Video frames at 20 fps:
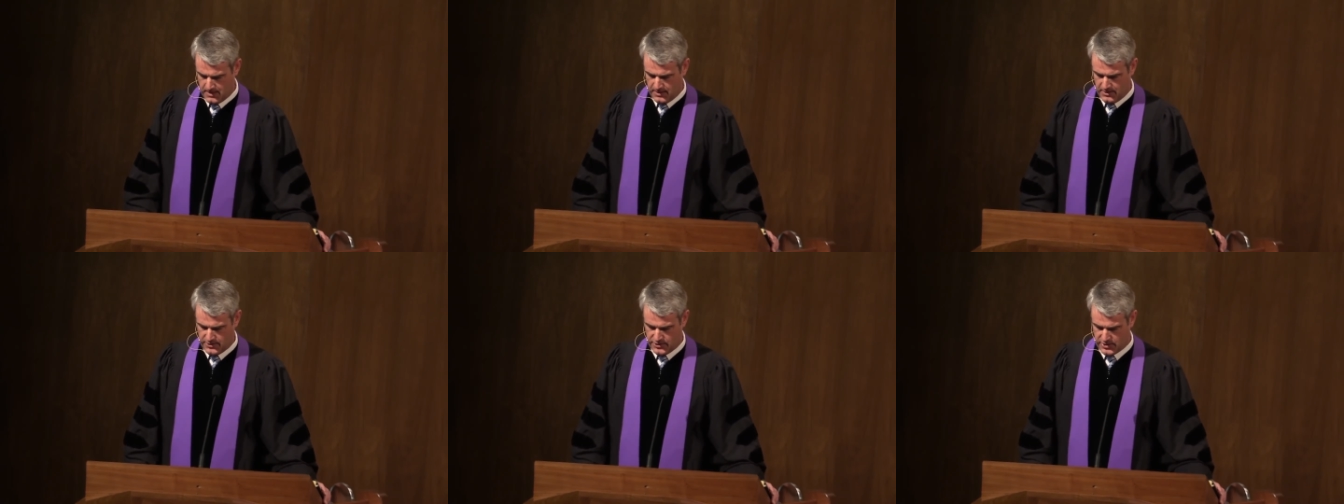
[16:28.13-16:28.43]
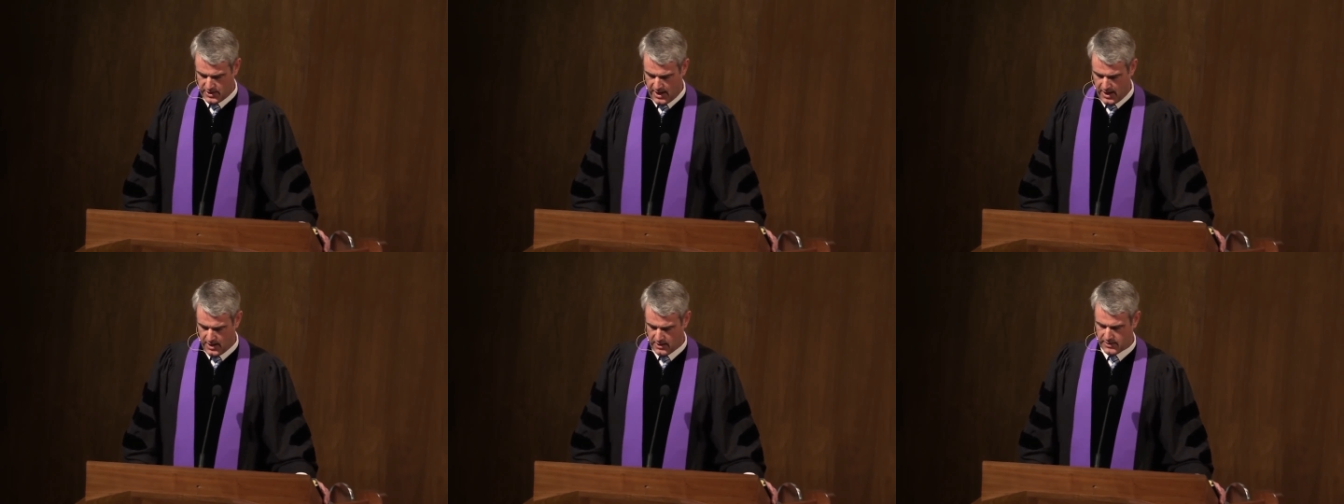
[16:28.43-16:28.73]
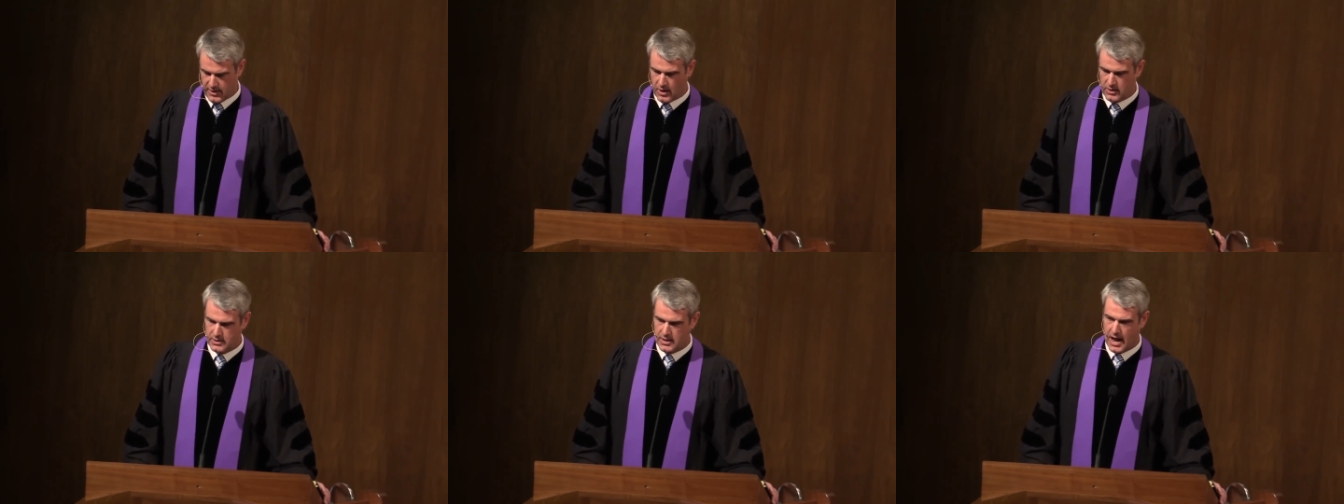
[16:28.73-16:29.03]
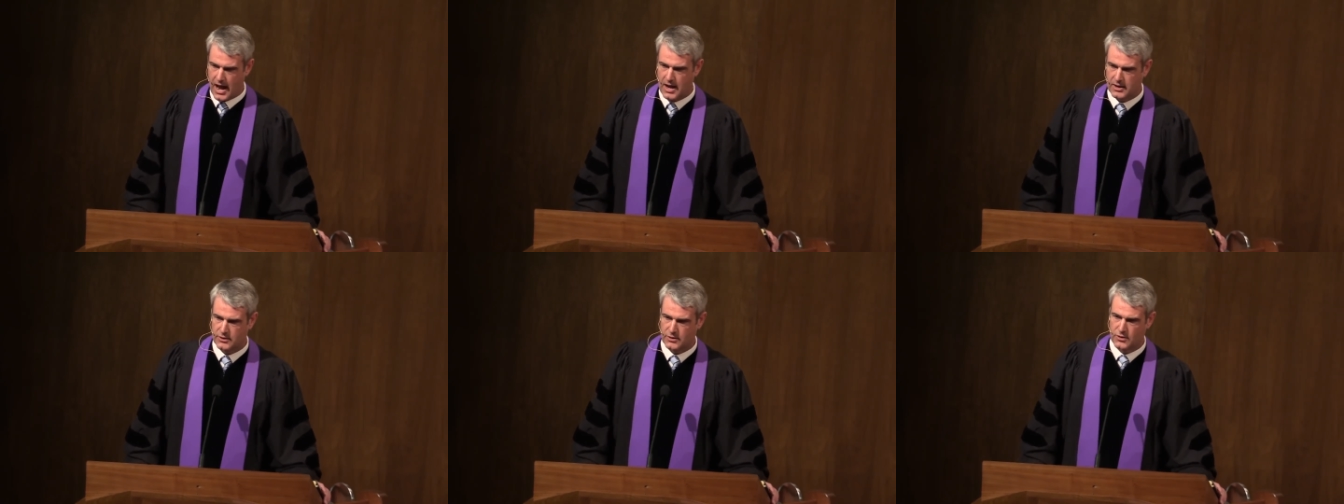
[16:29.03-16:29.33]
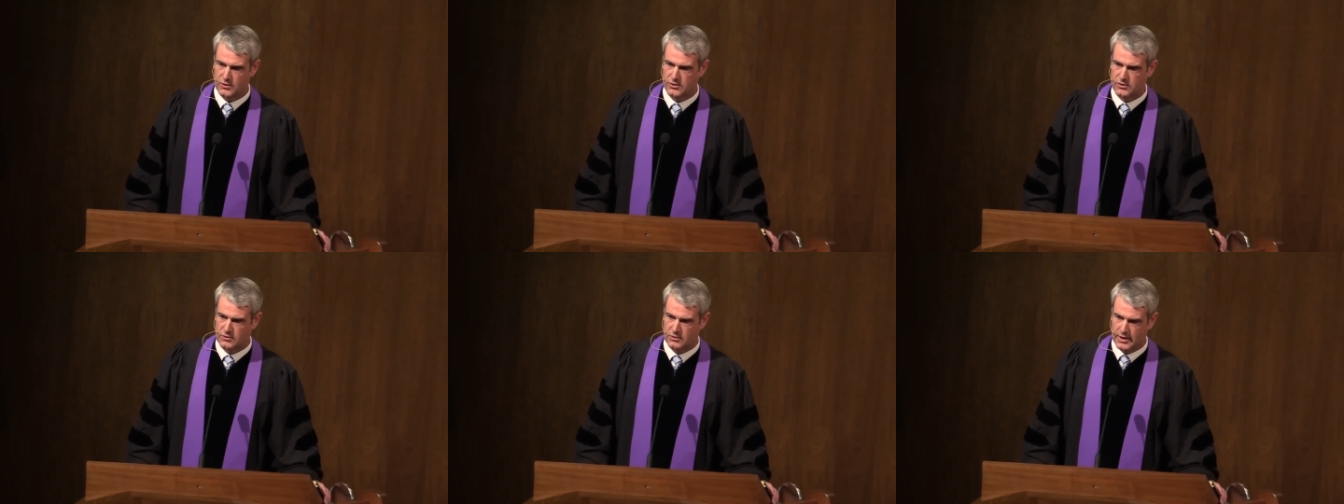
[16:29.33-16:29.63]
share their
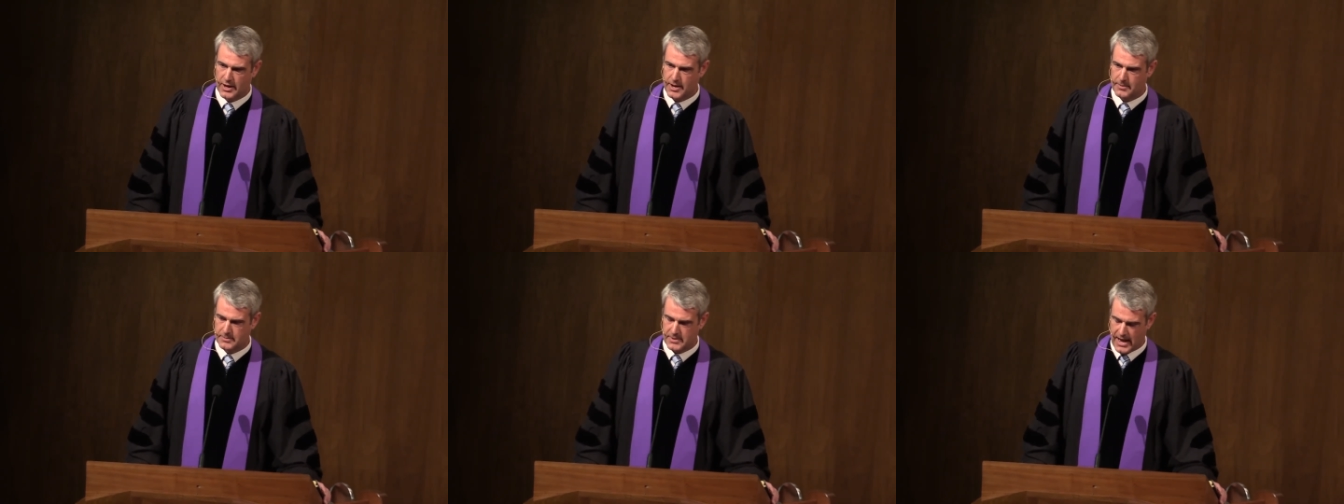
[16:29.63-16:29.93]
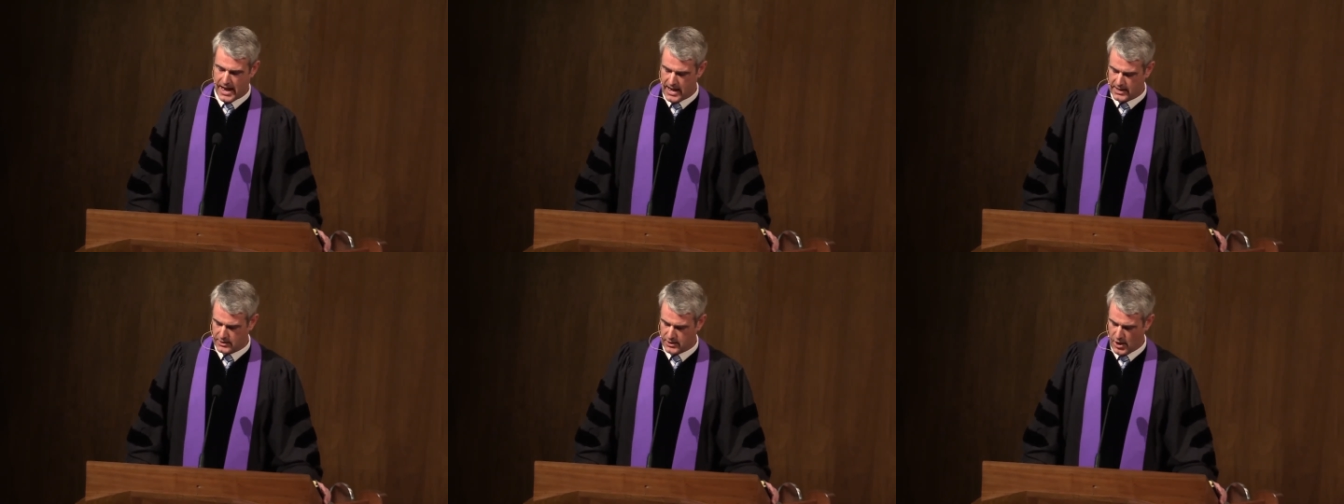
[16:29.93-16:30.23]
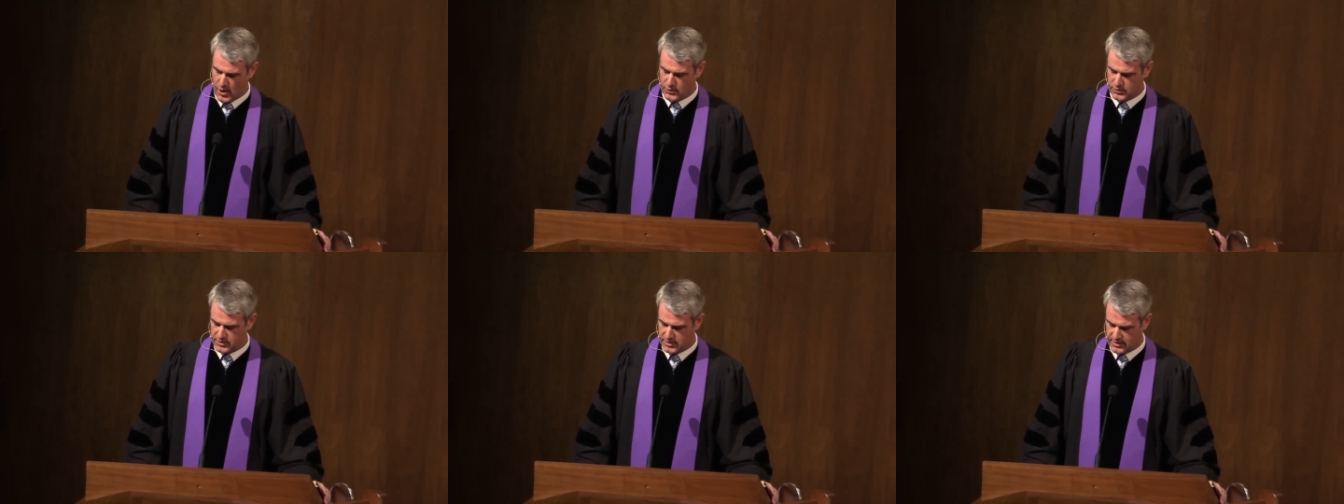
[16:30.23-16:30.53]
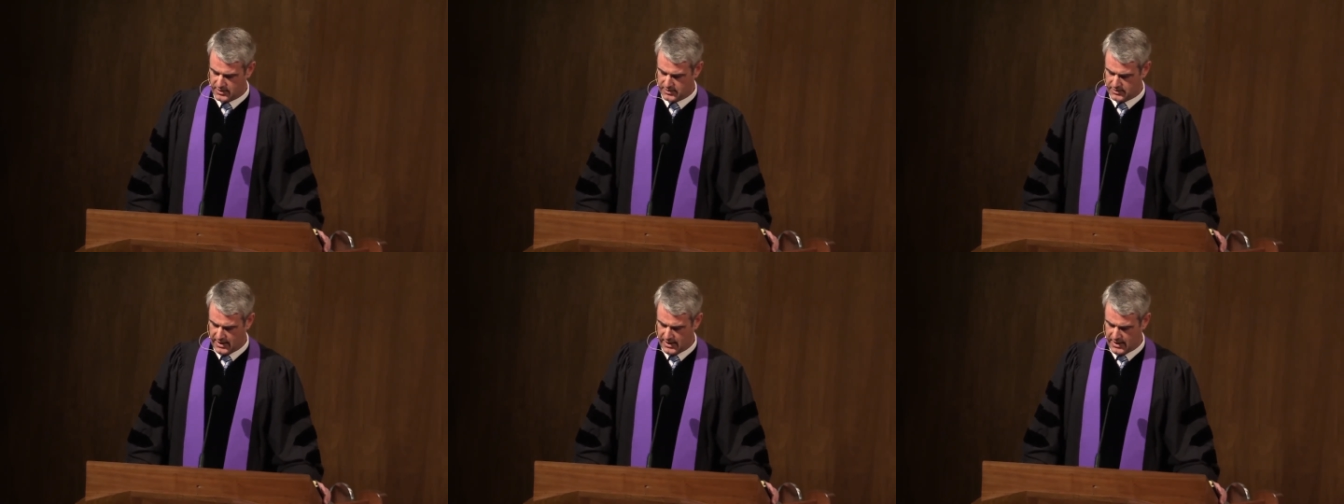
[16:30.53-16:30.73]
doctor's grim diagnosis.